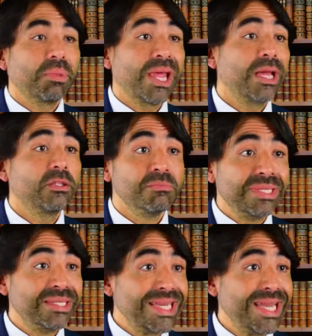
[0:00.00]
the plan to
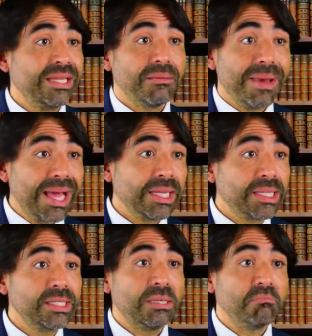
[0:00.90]
maintain the
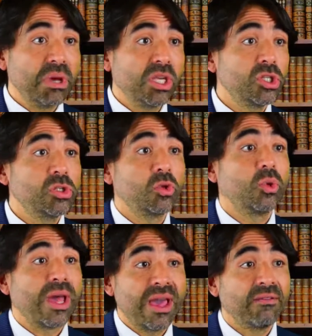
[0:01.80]
balance in patients
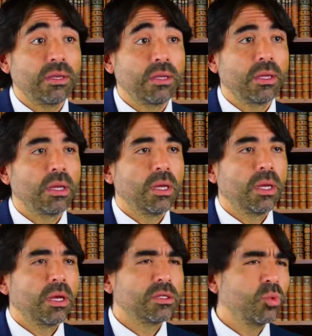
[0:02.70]
who have it,
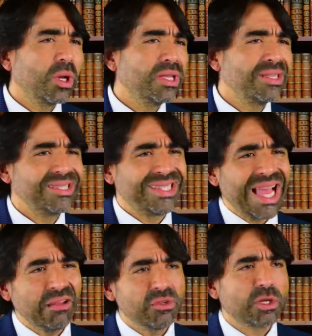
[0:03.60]
as well as
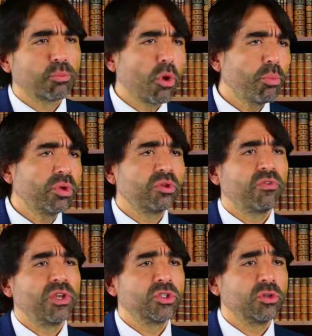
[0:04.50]
establish appropriate
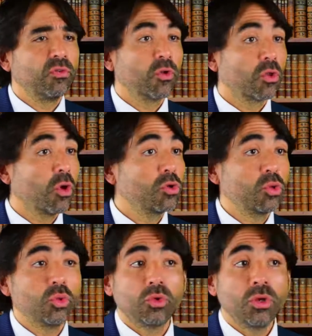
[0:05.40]
intervention for those
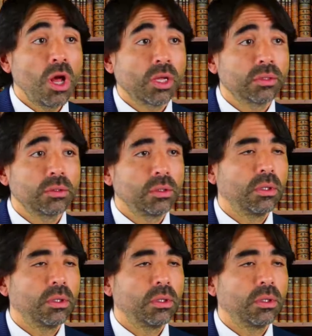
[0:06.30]
who do not.